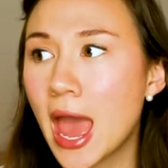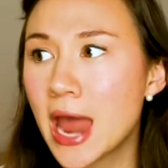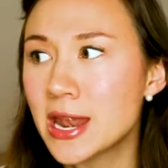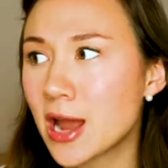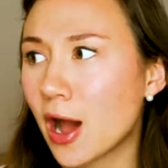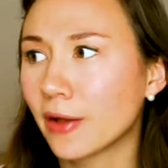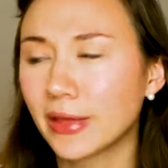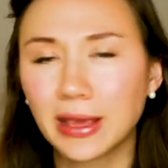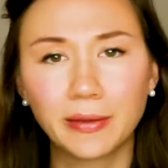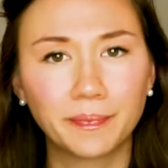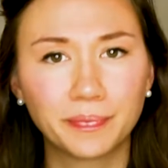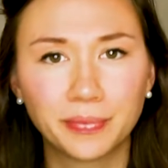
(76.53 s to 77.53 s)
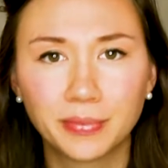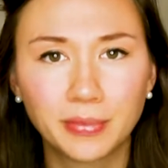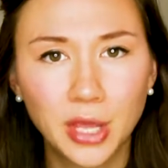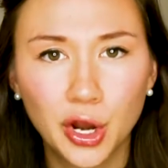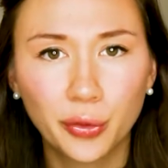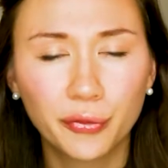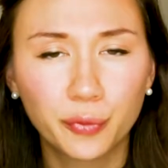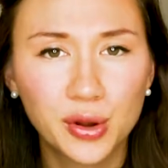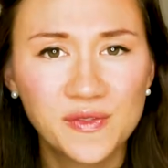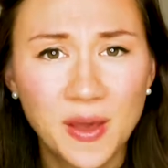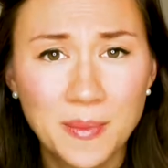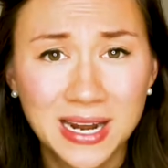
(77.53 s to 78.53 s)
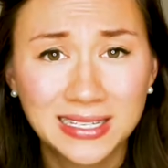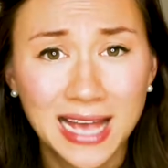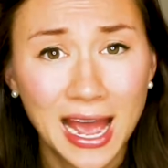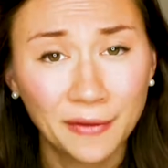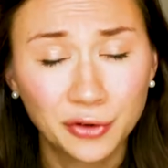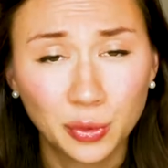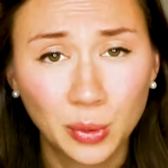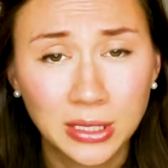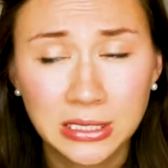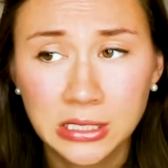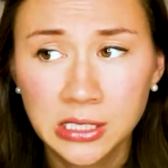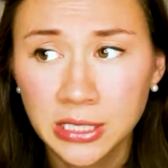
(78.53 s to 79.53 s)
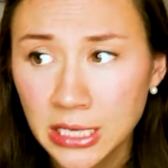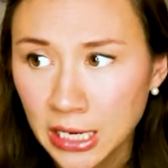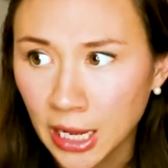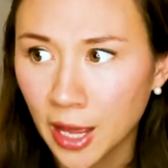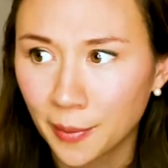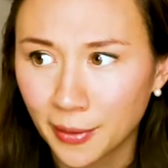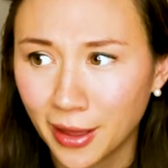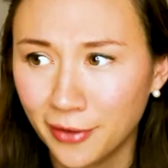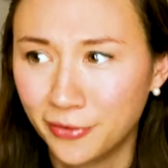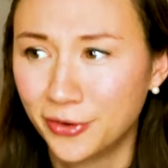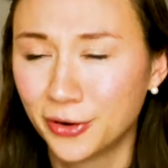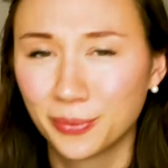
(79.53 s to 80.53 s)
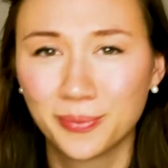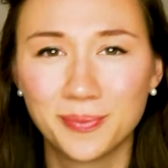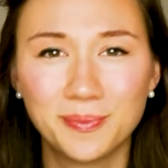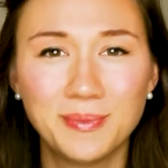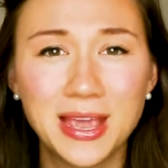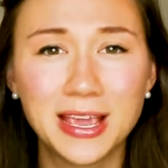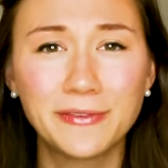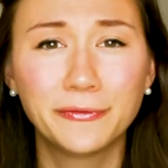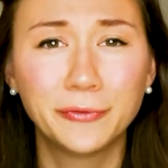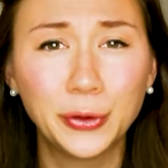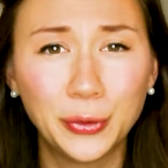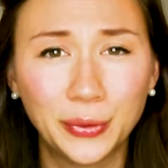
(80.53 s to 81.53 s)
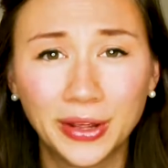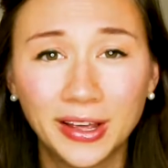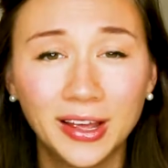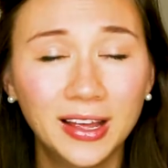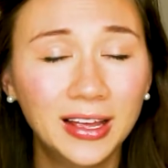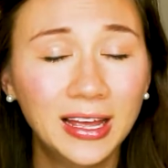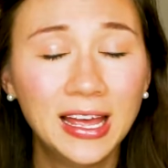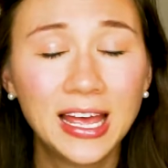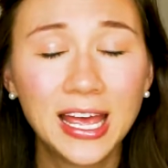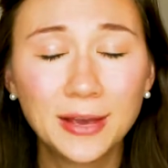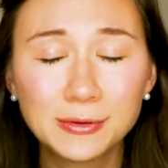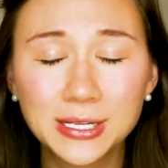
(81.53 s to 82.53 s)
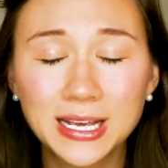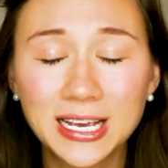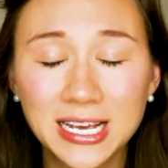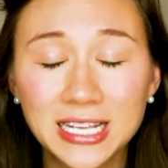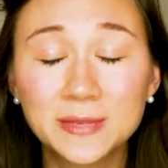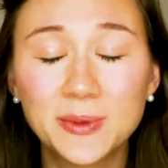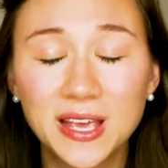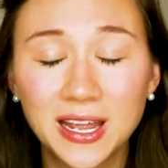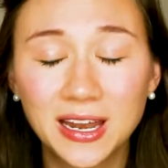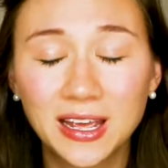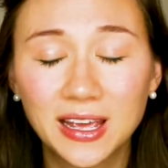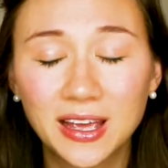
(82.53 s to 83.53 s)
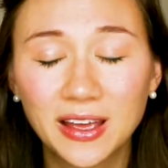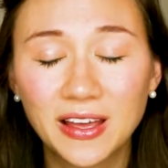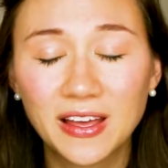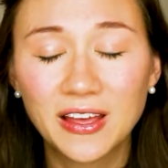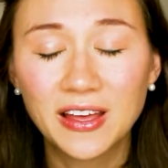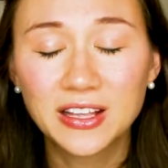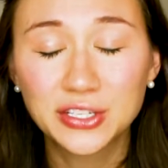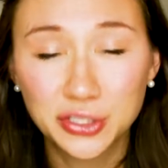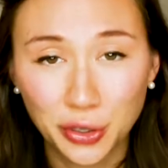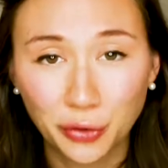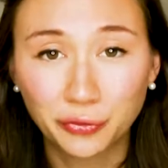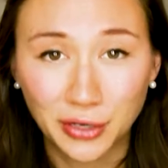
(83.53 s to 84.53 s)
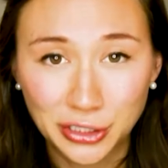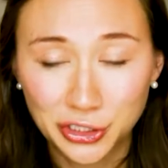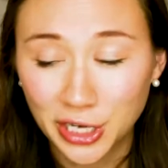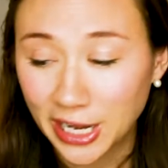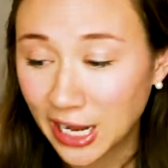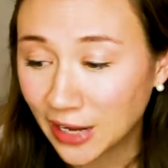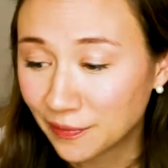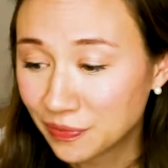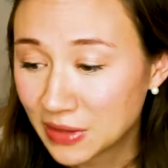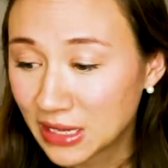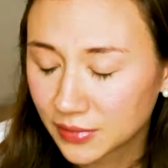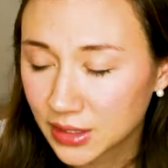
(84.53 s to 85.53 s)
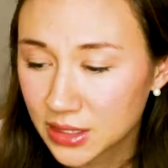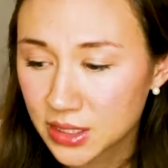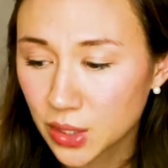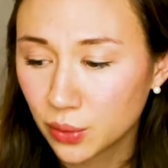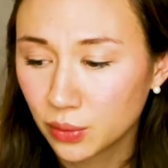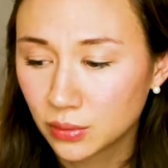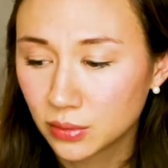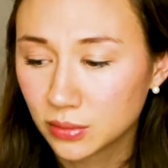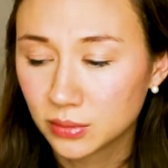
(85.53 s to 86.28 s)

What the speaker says: and not like, the 45 minutes afterwards cleaning up after making food. It has been so frustrating. So